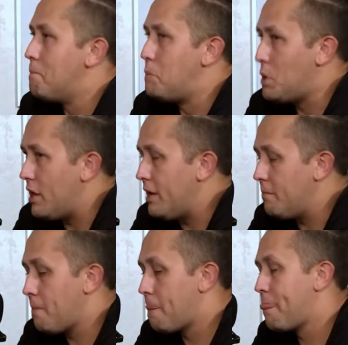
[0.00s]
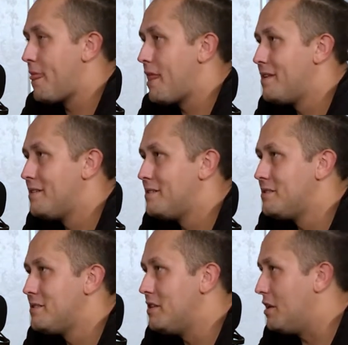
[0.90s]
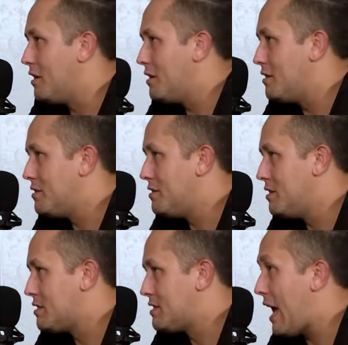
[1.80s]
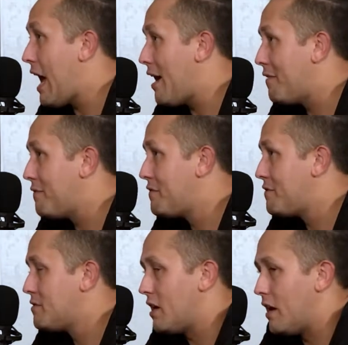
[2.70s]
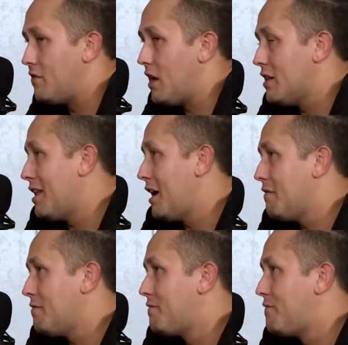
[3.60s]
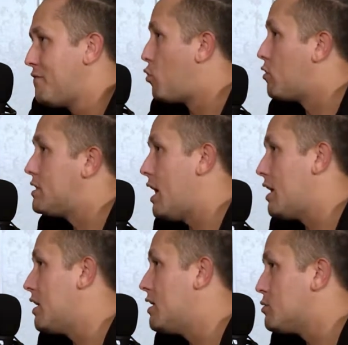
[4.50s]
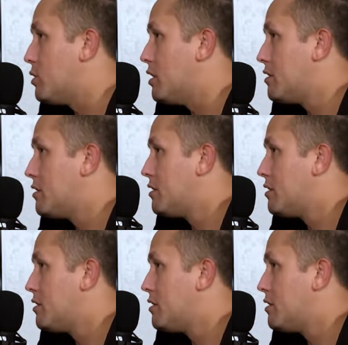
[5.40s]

But the staff, I've got like 4 attack dice with,